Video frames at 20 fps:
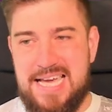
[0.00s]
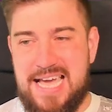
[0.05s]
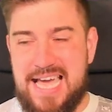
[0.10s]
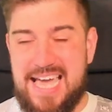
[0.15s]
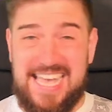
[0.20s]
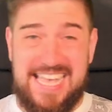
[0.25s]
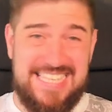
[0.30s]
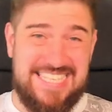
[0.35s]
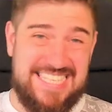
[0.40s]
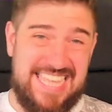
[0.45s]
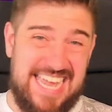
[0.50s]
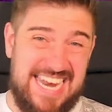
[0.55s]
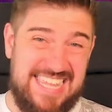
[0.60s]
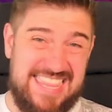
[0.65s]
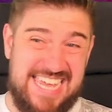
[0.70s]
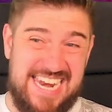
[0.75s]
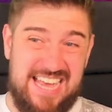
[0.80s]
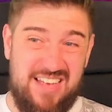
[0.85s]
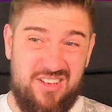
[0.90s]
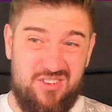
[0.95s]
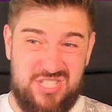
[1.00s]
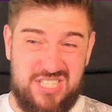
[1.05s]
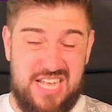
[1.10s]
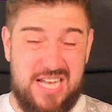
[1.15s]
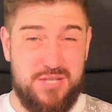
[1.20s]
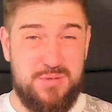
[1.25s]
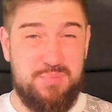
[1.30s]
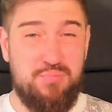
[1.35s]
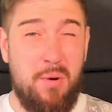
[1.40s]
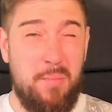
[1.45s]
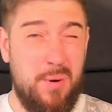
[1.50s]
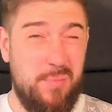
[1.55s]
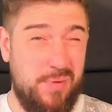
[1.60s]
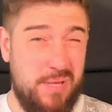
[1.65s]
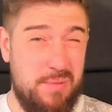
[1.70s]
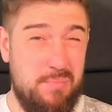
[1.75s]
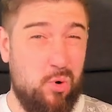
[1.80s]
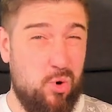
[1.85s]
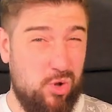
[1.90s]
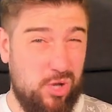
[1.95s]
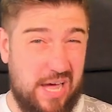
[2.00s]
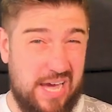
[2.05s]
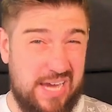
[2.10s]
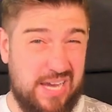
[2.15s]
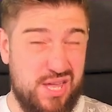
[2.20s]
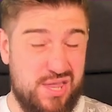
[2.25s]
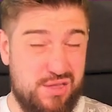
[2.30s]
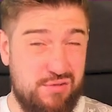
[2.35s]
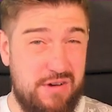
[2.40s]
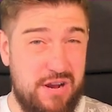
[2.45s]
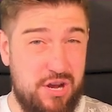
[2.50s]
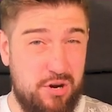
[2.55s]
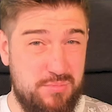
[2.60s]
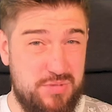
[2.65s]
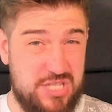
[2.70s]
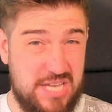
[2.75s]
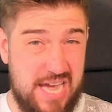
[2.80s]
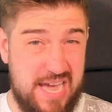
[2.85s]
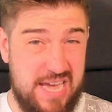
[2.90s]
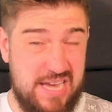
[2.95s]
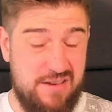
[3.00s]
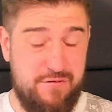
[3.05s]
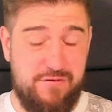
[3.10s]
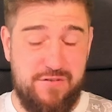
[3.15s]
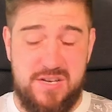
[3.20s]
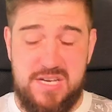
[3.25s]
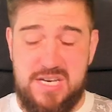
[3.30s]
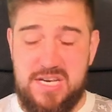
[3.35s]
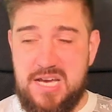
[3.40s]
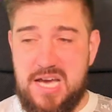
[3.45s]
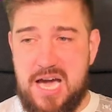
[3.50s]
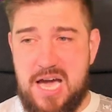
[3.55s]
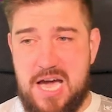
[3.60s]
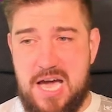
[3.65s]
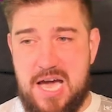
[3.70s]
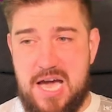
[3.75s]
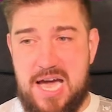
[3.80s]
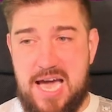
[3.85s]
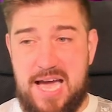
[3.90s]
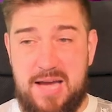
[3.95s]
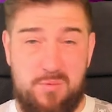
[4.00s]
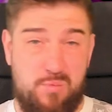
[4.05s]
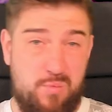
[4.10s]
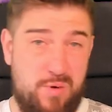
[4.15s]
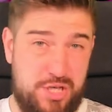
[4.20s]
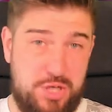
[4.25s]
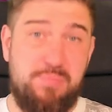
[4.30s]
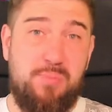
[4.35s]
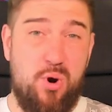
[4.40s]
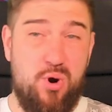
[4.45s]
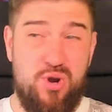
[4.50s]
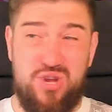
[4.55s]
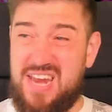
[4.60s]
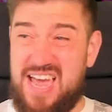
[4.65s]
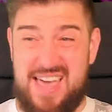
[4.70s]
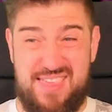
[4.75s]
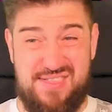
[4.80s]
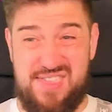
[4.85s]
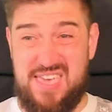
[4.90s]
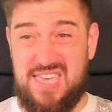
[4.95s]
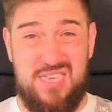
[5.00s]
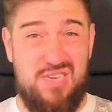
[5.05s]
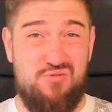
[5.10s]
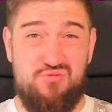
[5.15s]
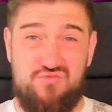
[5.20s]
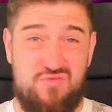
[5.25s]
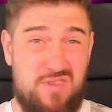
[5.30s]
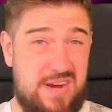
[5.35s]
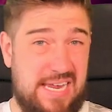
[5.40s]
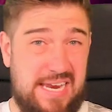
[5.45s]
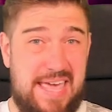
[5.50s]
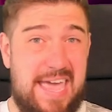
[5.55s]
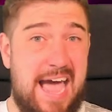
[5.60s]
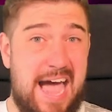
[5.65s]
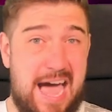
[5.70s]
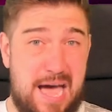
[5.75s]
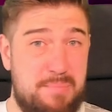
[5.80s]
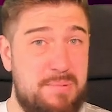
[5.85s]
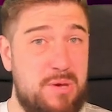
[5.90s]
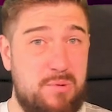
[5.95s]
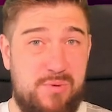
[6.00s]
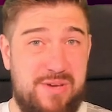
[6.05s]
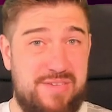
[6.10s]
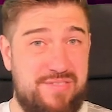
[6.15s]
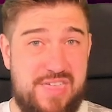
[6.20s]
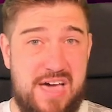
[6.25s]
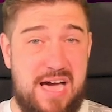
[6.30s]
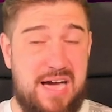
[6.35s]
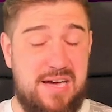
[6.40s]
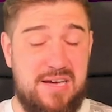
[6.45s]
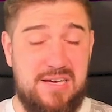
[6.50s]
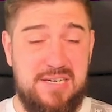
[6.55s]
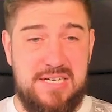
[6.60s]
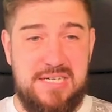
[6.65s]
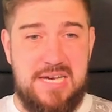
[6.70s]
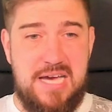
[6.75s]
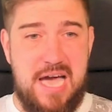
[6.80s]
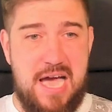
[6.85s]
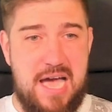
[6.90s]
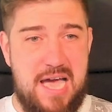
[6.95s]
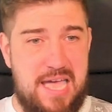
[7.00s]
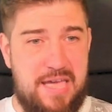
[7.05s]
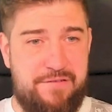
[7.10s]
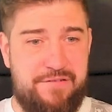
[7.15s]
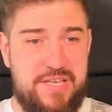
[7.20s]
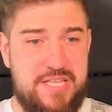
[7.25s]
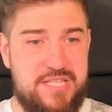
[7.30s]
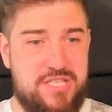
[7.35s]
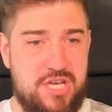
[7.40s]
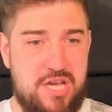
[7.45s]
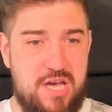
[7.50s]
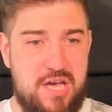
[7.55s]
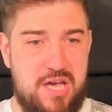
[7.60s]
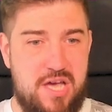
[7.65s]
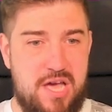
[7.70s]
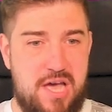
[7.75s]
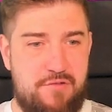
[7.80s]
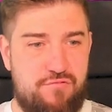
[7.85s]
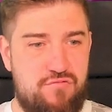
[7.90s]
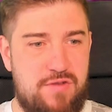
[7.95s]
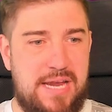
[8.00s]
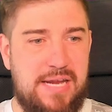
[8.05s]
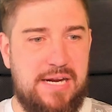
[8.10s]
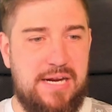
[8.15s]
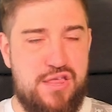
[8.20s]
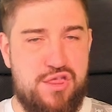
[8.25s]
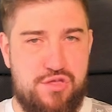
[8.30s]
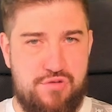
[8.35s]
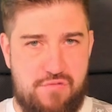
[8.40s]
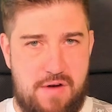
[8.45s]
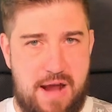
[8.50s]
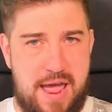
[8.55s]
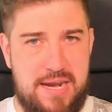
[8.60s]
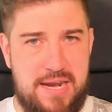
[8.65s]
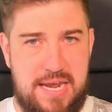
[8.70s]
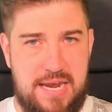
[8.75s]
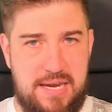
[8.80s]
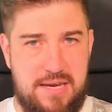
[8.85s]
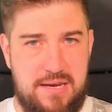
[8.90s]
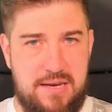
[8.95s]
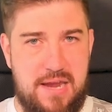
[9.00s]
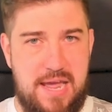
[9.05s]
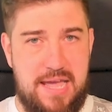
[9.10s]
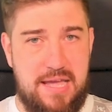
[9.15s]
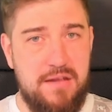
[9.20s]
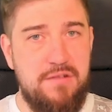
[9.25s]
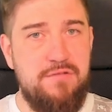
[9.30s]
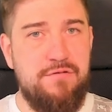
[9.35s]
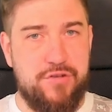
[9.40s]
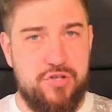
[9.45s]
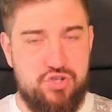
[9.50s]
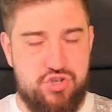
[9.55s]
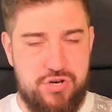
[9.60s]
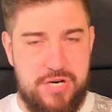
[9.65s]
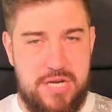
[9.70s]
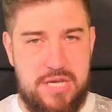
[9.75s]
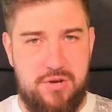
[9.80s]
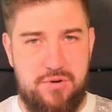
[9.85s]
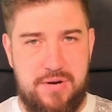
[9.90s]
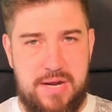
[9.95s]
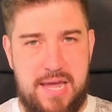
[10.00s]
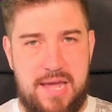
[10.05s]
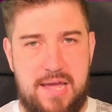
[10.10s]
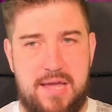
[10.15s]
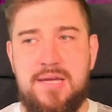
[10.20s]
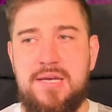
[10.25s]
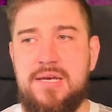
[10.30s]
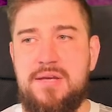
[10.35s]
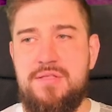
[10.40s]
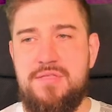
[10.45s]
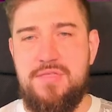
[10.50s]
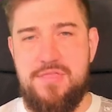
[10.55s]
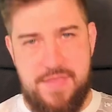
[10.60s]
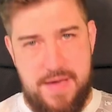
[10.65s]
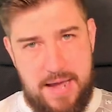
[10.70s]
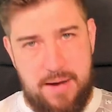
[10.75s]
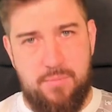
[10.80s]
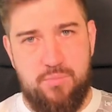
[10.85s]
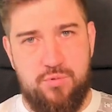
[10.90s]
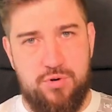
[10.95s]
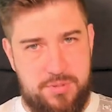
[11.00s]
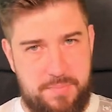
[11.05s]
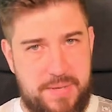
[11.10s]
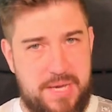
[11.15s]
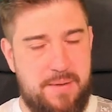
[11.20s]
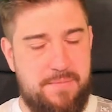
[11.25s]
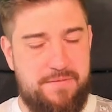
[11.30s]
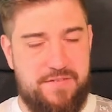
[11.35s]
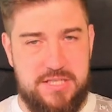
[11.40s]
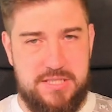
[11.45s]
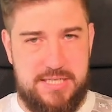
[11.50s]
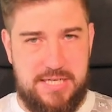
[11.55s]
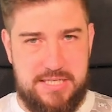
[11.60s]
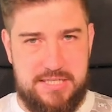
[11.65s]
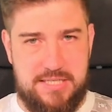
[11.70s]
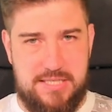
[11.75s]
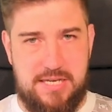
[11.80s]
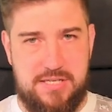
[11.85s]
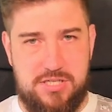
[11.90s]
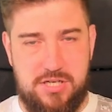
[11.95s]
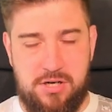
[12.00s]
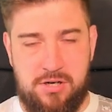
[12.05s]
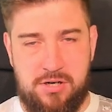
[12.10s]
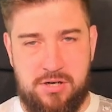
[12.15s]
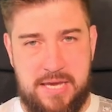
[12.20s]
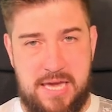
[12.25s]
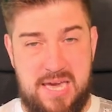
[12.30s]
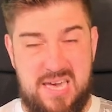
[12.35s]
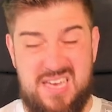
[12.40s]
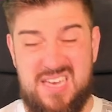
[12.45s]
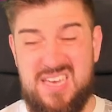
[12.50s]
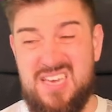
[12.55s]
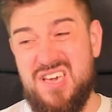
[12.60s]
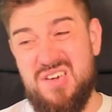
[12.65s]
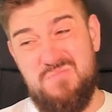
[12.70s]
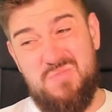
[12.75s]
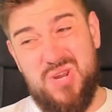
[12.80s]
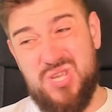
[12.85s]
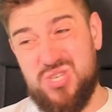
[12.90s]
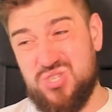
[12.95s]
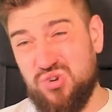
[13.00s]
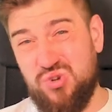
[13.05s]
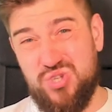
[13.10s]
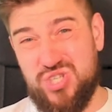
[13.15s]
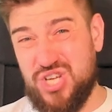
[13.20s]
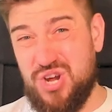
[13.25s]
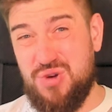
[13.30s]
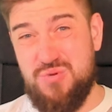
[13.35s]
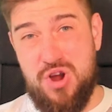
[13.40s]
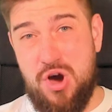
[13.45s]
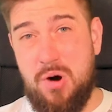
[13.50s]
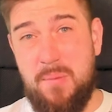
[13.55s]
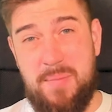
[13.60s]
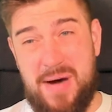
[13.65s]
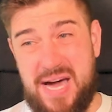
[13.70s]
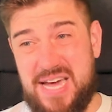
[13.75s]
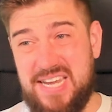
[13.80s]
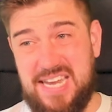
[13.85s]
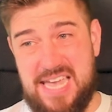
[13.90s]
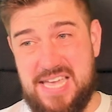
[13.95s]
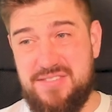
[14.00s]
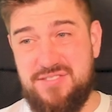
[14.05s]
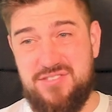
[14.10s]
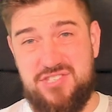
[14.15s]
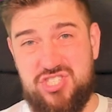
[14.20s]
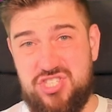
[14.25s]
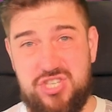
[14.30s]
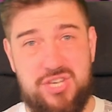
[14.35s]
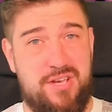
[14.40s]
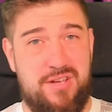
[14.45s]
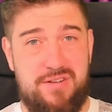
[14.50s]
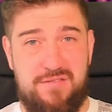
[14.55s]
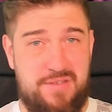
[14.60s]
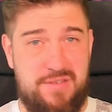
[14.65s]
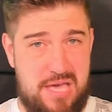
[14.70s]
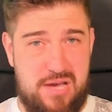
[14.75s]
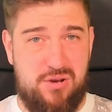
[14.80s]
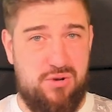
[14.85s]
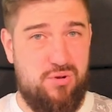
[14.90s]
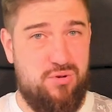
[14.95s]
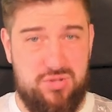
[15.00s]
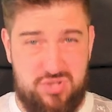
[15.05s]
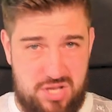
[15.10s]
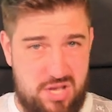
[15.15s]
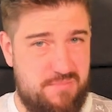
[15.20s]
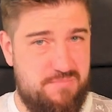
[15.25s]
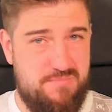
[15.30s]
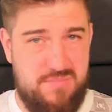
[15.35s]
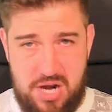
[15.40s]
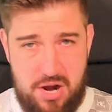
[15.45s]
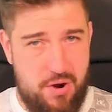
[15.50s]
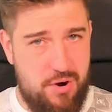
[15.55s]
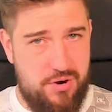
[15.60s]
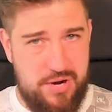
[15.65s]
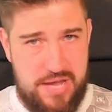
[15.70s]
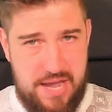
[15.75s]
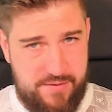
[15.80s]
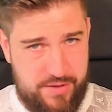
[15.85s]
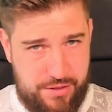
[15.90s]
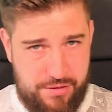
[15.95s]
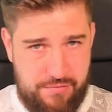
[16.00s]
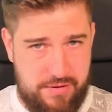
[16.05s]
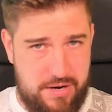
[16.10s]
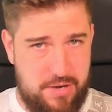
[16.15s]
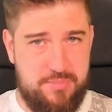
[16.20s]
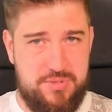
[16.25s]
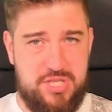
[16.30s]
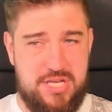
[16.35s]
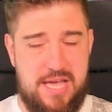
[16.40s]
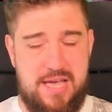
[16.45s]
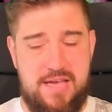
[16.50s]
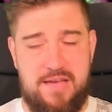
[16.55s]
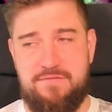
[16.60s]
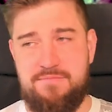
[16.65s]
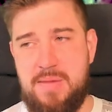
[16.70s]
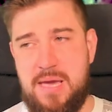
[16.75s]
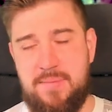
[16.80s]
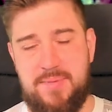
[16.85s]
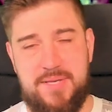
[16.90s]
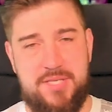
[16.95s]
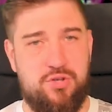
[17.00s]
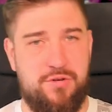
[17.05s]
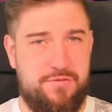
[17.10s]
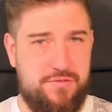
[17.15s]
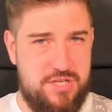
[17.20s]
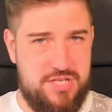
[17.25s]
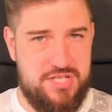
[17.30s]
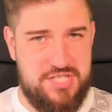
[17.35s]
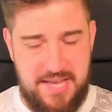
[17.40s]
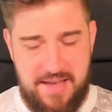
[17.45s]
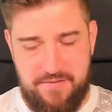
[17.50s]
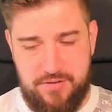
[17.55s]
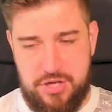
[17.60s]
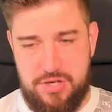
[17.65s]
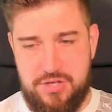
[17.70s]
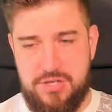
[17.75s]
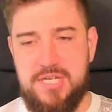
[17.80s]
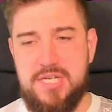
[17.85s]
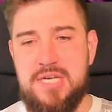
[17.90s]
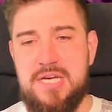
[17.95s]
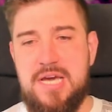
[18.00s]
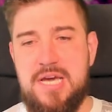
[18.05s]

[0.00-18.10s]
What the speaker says: Against anything else, that's probably more like a 3-up save, at which point I think you're really happy with that. If it's a really threatening infantry unit, that would be a fantastic target. But it's also not bad against certain vehicles that, you know, only have a 3-up save, maybe toughness 7.